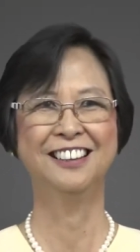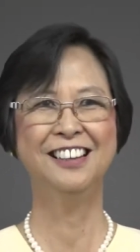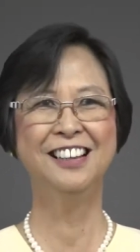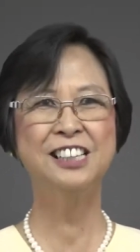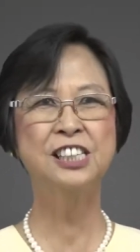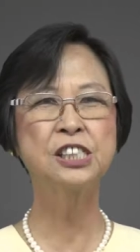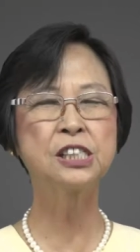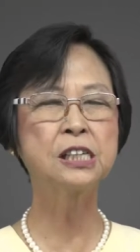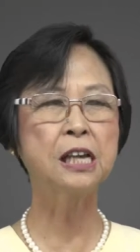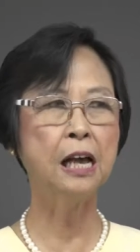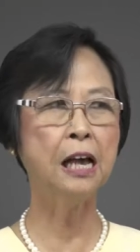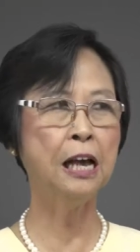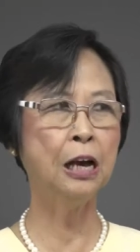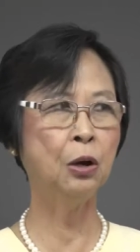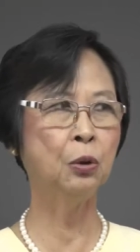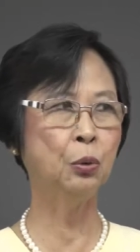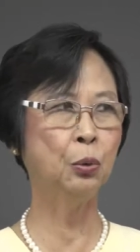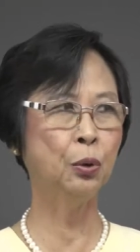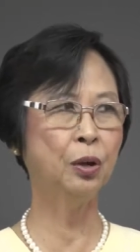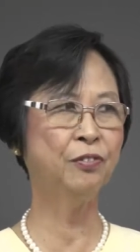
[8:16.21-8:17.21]
That's uh,
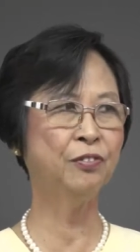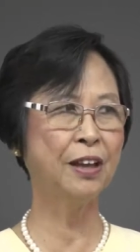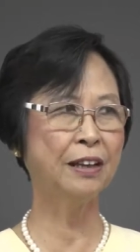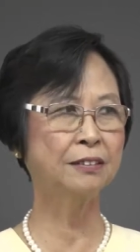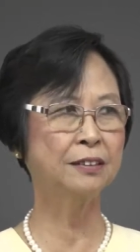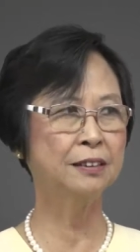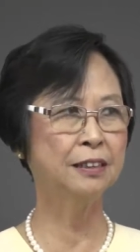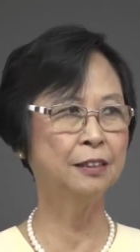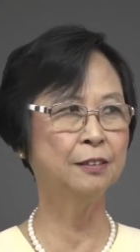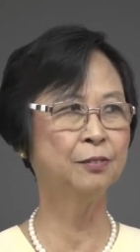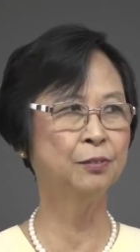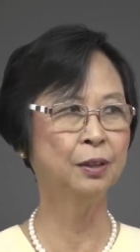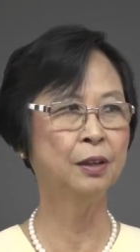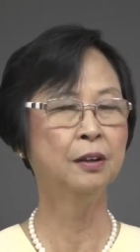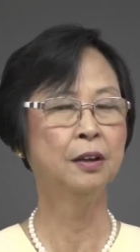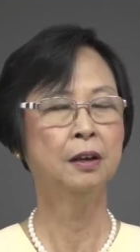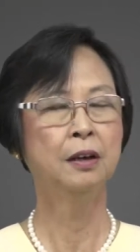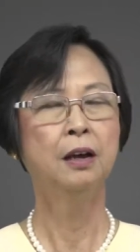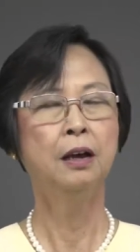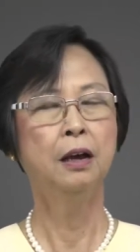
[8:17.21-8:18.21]
how effective
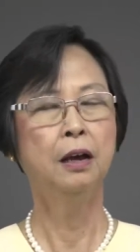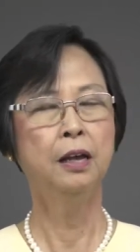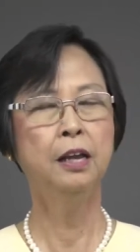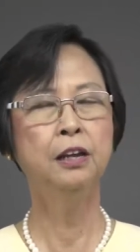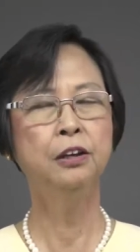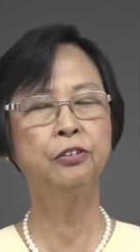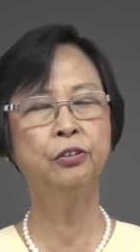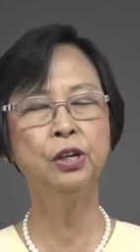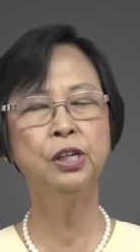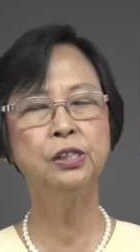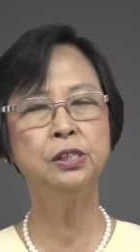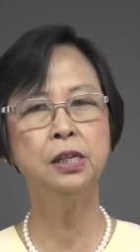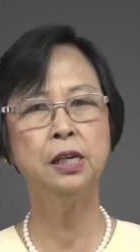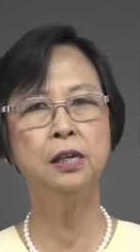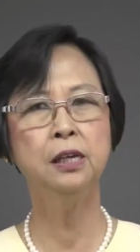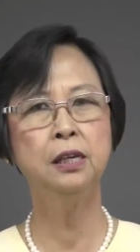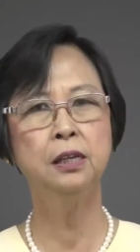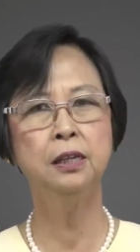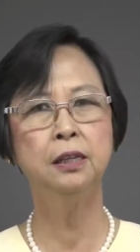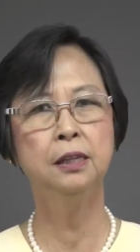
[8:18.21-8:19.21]

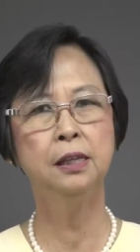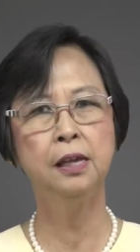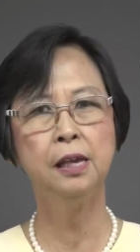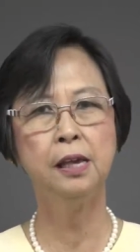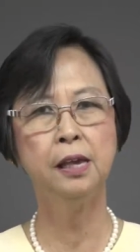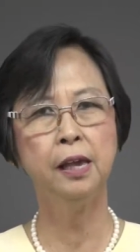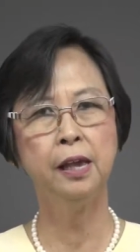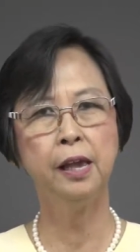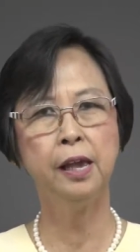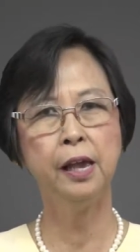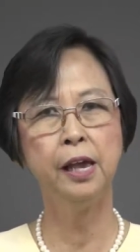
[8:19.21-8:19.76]
increasing the